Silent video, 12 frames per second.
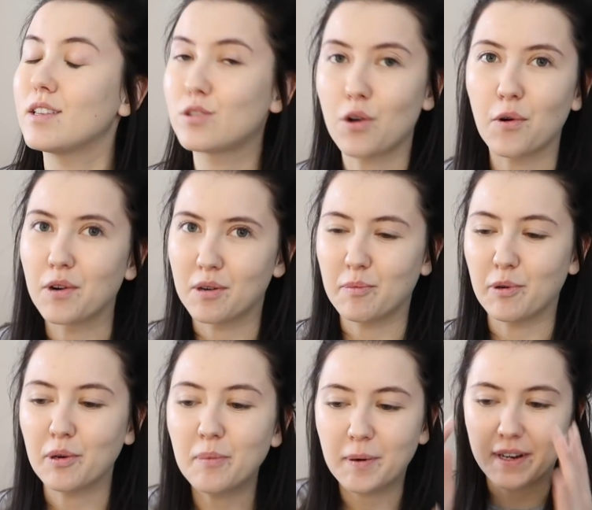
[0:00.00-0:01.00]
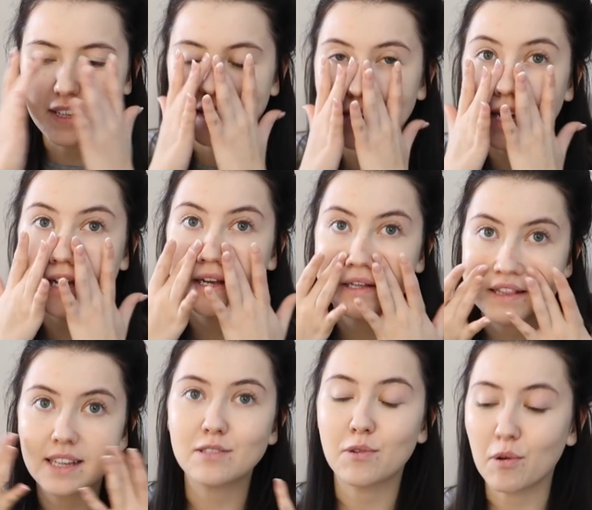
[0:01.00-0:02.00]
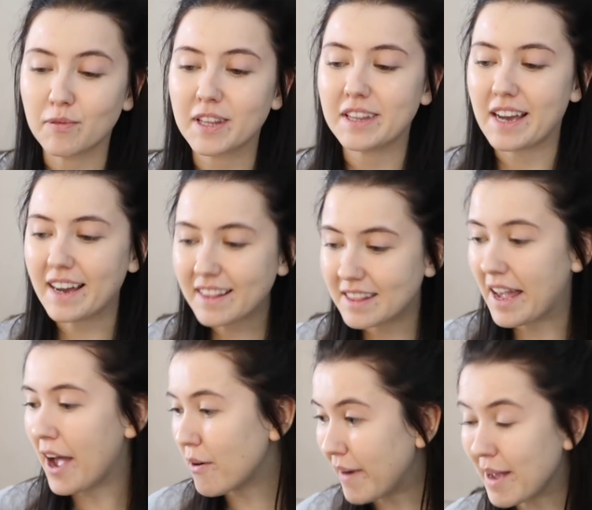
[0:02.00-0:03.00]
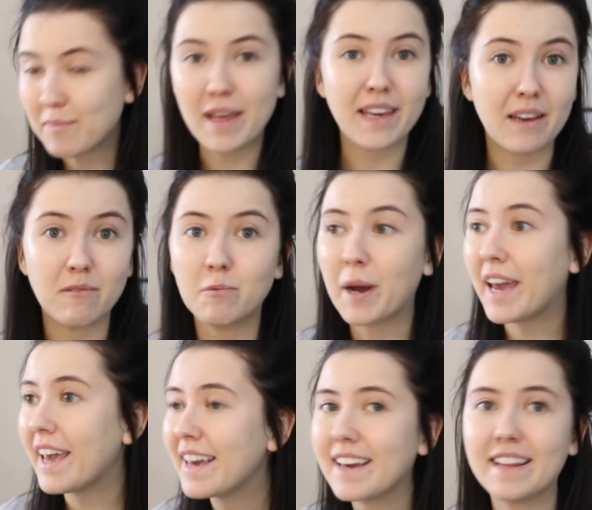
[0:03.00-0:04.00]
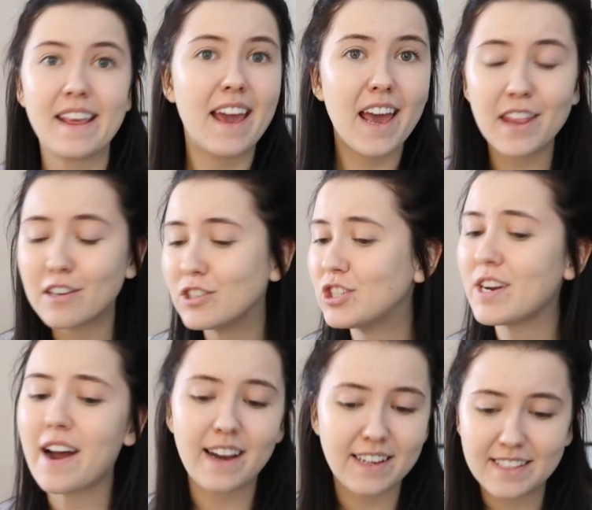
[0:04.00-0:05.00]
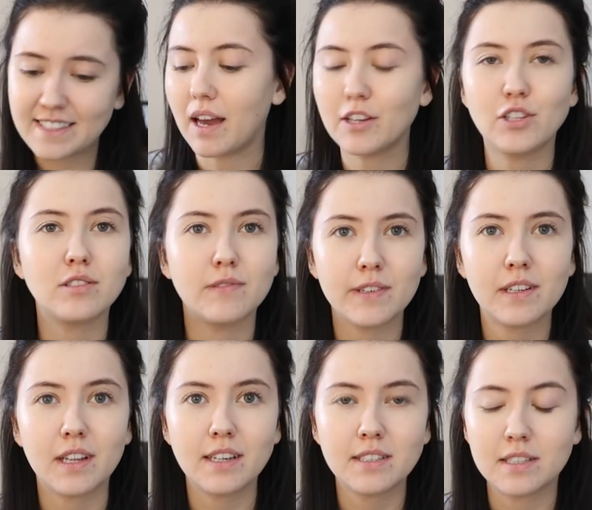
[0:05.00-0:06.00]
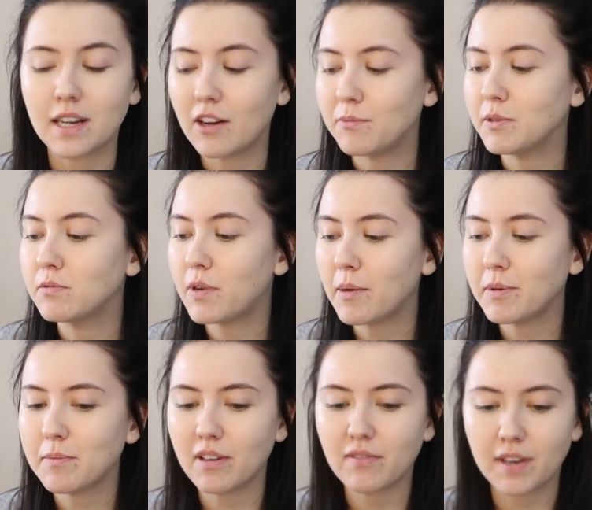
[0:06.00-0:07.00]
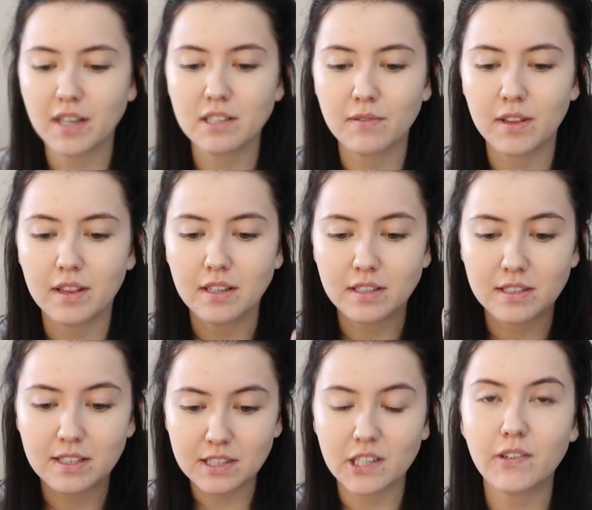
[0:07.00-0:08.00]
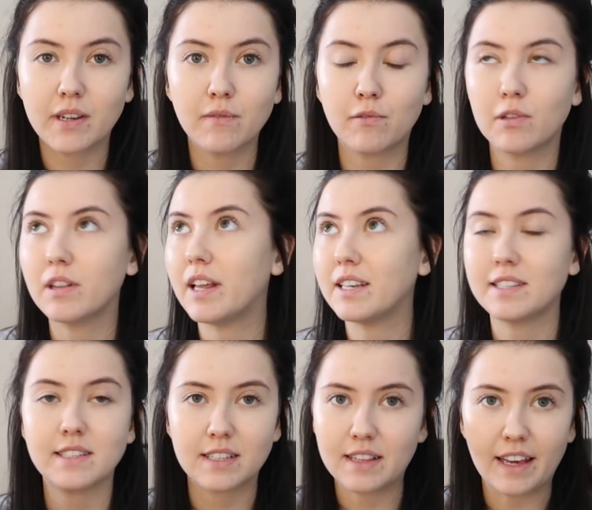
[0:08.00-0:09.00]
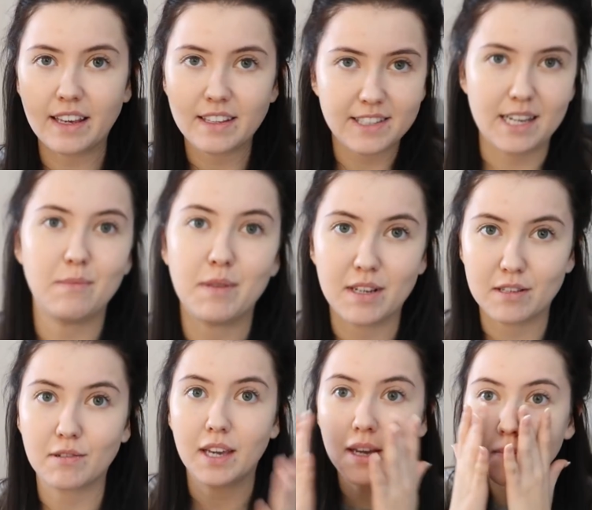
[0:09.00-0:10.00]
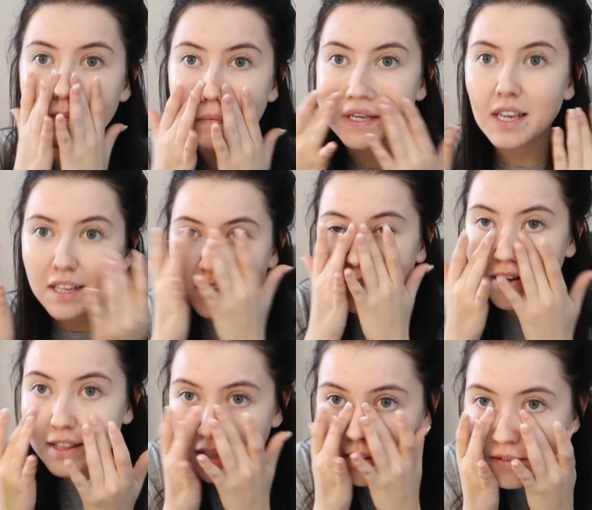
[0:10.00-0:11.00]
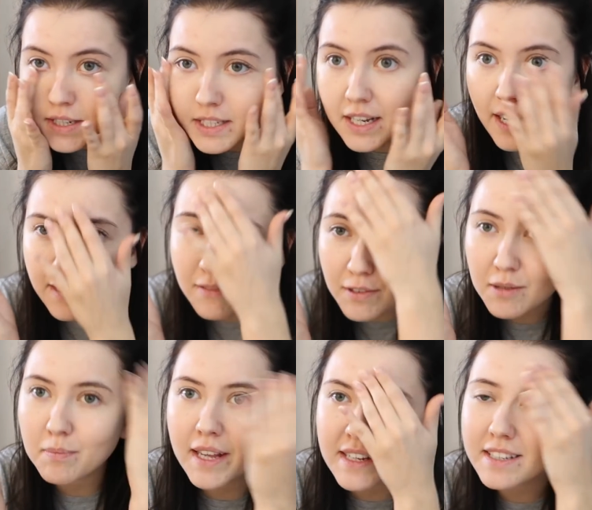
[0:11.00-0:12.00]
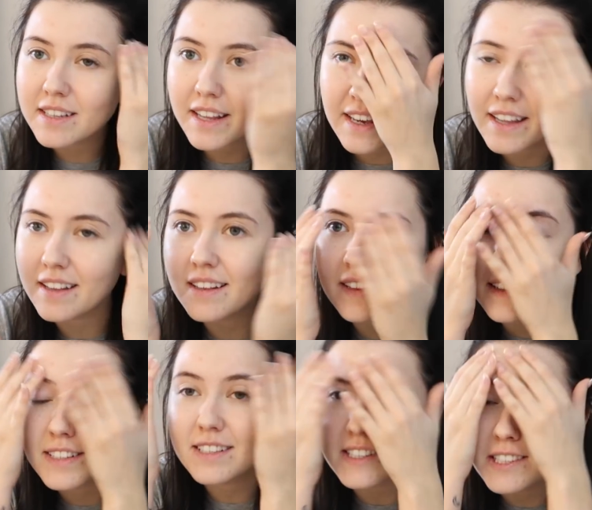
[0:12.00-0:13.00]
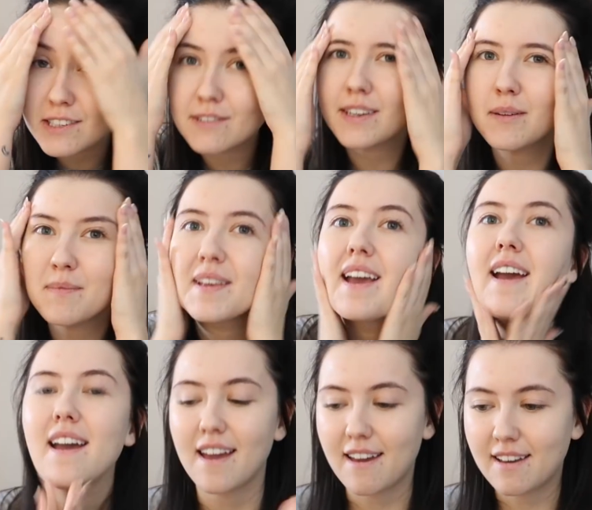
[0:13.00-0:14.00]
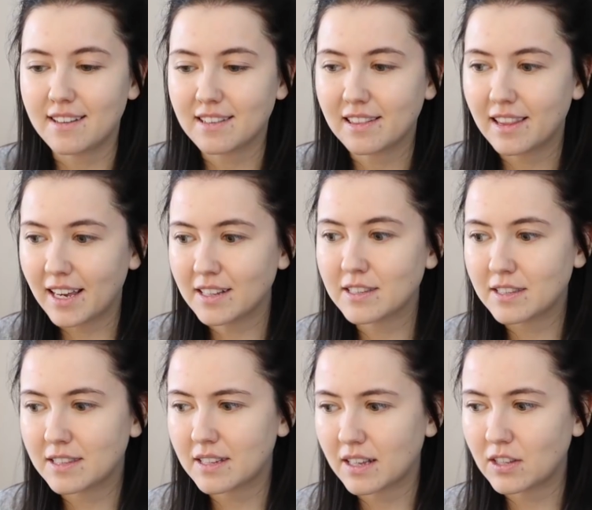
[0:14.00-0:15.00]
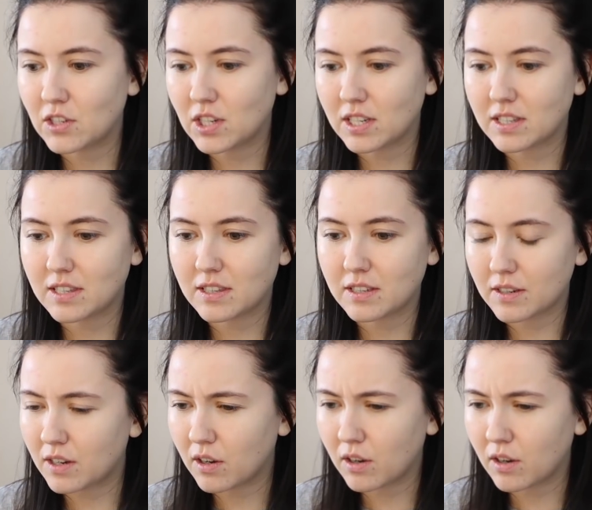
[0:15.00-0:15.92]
It's horrible, but let's roll with that. Now I'm like awake and energized. I just realized that I've been rubbing my face with this CC cream for the last like 10 minutes, okay? So I think we're done with blending in the CC cream, and let's just